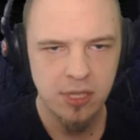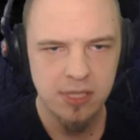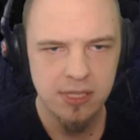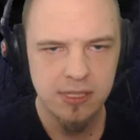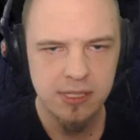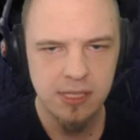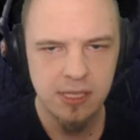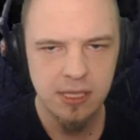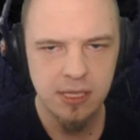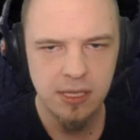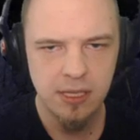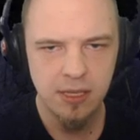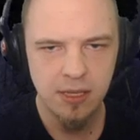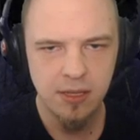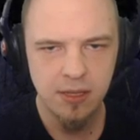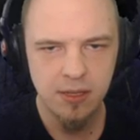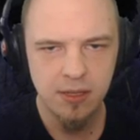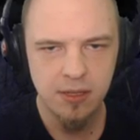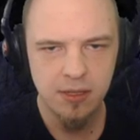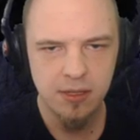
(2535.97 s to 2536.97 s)
Should I
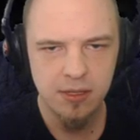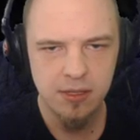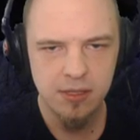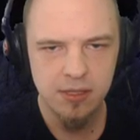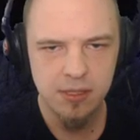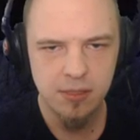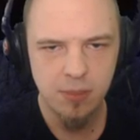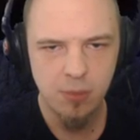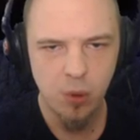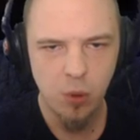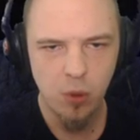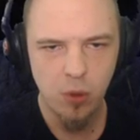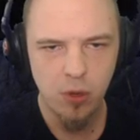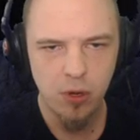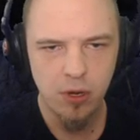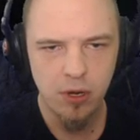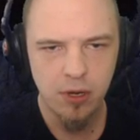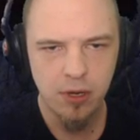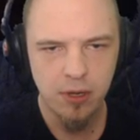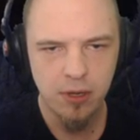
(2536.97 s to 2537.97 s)
see some
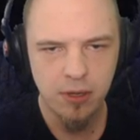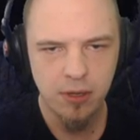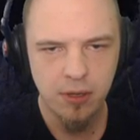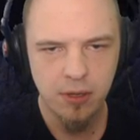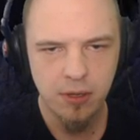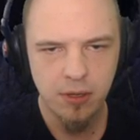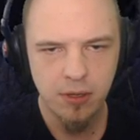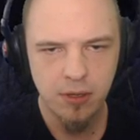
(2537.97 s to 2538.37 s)
more?